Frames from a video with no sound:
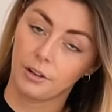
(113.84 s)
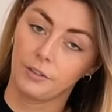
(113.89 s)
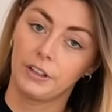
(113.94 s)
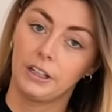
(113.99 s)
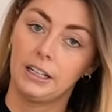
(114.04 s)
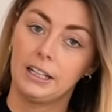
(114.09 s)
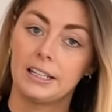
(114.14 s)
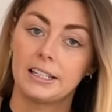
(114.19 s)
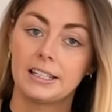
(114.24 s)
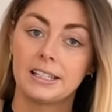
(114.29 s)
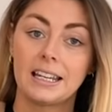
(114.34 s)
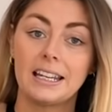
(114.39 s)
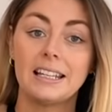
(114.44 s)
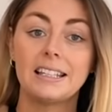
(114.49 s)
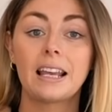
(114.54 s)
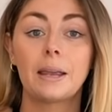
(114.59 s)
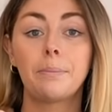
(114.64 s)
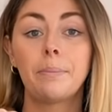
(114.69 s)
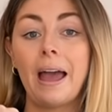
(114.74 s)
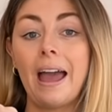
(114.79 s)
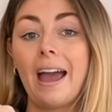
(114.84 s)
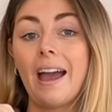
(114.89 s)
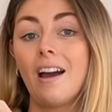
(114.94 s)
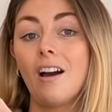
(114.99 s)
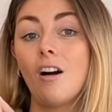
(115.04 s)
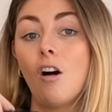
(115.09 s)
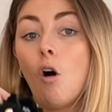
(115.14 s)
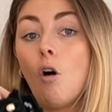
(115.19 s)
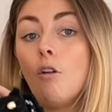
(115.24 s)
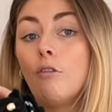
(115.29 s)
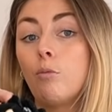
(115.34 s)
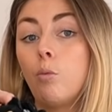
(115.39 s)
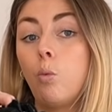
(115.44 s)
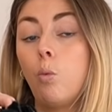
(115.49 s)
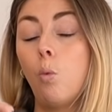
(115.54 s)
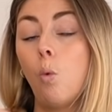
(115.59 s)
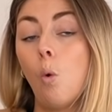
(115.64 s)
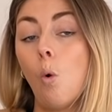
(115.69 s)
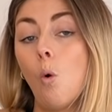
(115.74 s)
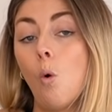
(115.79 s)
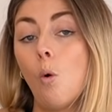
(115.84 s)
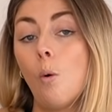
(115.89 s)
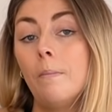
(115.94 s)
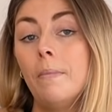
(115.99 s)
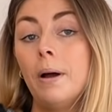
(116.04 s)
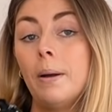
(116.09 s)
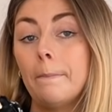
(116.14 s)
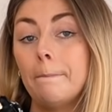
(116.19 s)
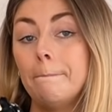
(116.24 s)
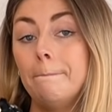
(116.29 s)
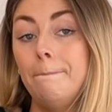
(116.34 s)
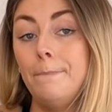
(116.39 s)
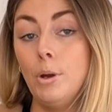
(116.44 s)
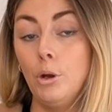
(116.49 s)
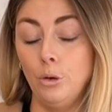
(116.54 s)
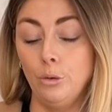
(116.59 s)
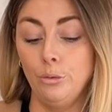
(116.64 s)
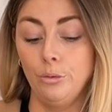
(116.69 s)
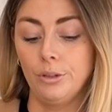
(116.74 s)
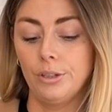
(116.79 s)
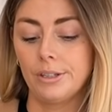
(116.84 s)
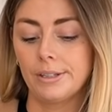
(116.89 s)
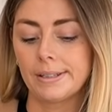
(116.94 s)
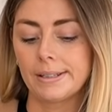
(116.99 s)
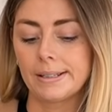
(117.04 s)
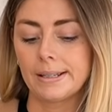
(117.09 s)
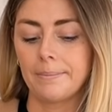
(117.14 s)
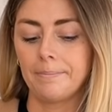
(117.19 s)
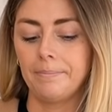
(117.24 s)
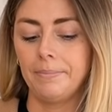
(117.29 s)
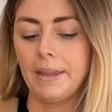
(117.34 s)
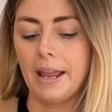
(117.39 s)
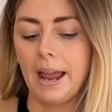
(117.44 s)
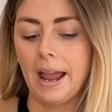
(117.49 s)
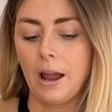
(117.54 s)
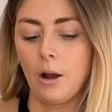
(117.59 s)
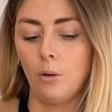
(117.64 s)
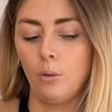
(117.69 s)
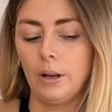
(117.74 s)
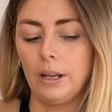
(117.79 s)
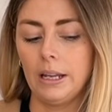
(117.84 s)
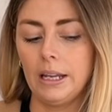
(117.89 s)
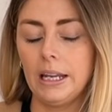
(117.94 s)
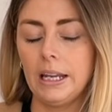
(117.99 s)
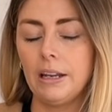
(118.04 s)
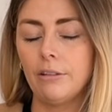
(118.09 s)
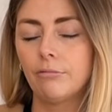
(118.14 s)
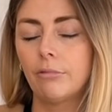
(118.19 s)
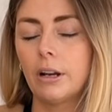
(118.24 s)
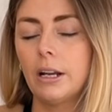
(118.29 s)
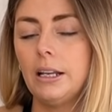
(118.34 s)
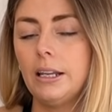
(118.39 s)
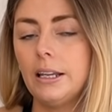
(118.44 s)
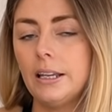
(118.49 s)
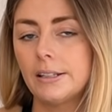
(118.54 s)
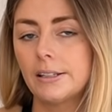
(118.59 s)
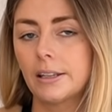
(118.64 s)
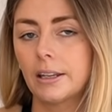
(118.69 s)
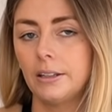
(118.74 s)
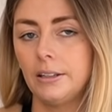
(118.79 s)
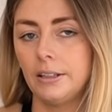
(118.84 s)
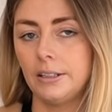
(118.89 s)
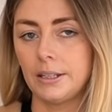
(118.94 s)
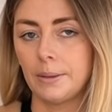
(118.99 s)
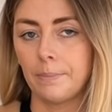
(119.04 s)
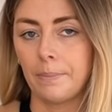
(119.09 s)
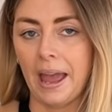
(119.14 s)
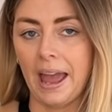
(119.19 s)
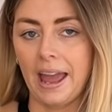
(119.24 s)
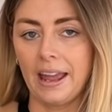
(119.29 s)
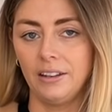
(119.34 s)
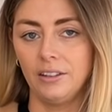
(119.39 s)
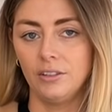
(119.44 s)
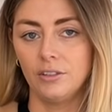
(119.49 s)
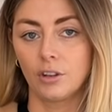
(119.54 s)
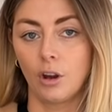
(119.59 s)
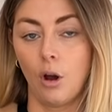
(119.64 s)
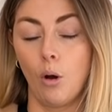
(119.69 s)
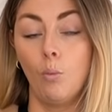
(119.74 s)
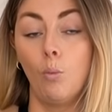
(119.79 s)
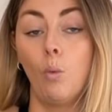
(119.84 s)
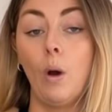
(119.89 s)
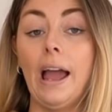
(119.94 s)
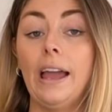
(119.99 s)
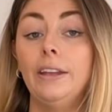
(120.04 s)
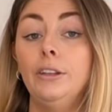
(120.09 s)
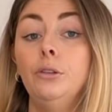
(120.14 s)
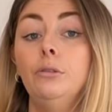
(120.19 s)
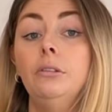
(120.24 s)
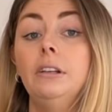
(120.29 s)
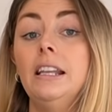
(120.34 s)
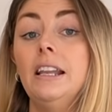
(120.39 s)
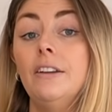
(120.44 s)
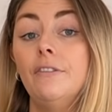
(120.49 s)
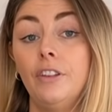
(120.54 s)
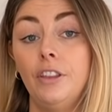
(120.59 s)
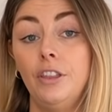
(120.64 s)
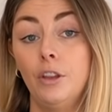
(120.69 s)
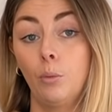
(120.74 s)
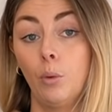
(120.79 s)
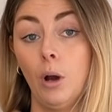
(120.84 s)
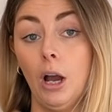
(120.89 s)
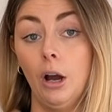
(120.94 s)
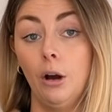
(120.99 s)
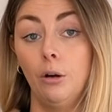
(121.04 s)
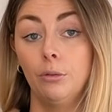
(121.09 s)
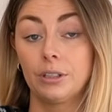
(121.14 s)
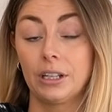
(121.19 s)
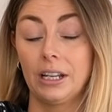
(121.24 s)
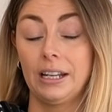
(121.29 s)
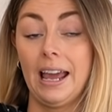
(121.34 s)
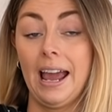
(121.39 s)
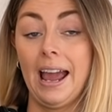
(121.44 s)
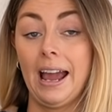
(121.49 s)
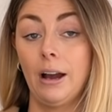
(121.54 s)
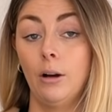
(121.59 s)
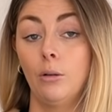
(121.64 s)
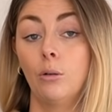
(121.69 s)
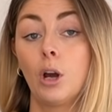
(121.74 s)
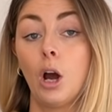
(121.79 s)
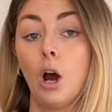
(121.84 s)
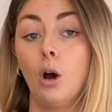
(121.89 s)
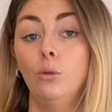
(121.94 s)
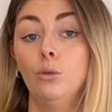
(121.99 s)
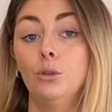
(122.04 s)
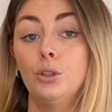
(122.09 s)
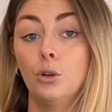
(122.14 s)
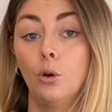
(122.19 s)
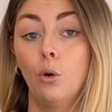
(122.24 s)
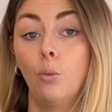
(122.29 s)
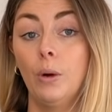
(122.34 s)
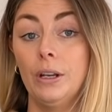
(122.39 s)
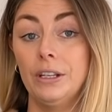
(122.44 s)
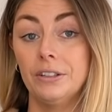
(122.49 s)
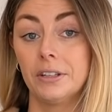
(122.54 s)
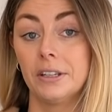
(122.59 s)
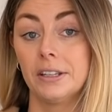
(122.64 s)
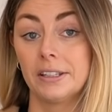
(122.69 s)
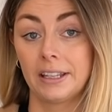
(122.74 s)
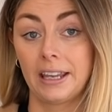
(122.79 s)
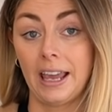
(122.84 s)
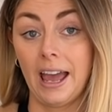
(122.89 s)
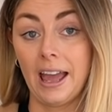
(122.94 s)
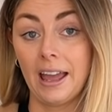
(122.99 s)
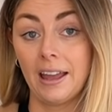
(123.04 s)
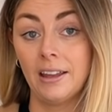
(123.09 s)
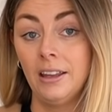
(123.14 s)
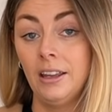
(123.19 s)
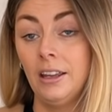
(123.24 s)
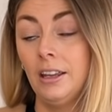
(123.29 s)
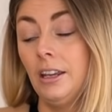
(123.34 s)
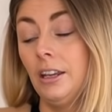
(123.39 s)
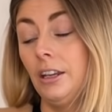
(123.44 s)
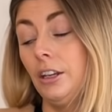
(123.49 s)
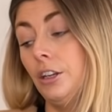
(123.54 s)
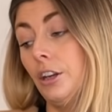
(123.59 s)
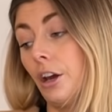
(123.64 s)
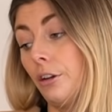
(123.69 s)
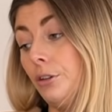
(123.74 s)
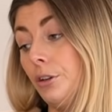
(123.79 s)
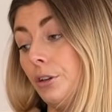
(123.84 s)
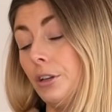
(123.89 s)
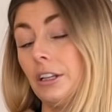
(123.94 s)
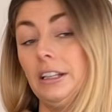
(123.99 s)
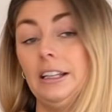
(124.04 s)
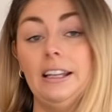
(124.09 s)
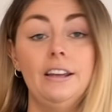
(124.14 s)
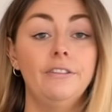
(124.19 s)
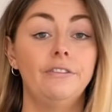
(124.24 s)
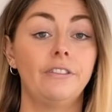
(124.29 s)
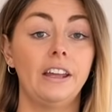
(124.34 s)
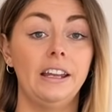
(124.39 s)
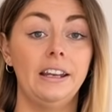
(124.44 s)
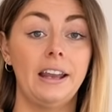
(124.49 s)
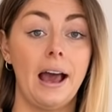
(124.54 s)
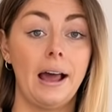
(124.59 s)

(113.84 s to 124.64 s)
on the list is a pair of warm boots. Now, it really is going to depend on where you live in the world and how cold your winters get. You know, you could live in